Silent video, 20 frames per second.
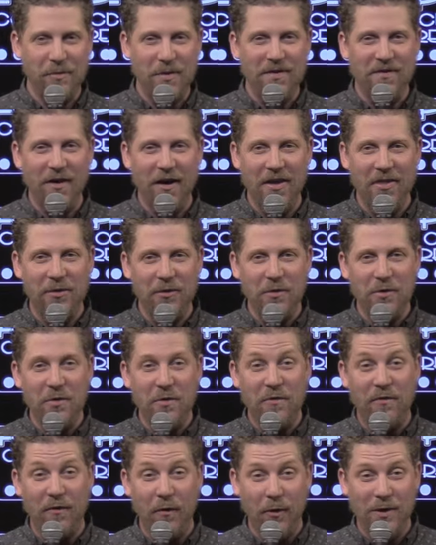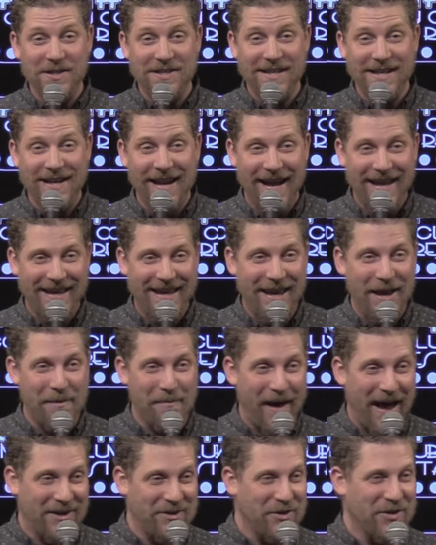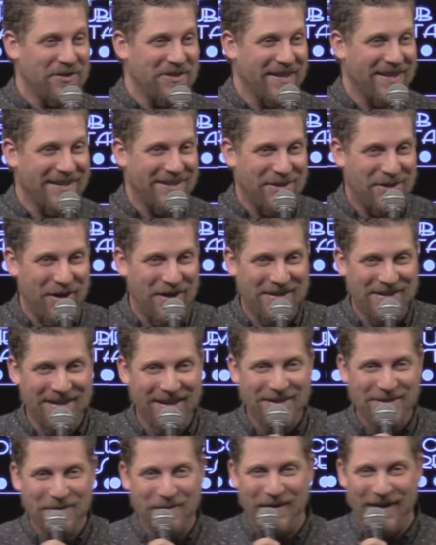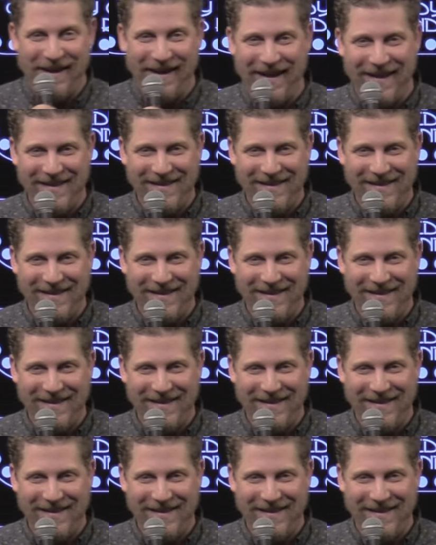we've gone through 14 IKEA mattresses just this week.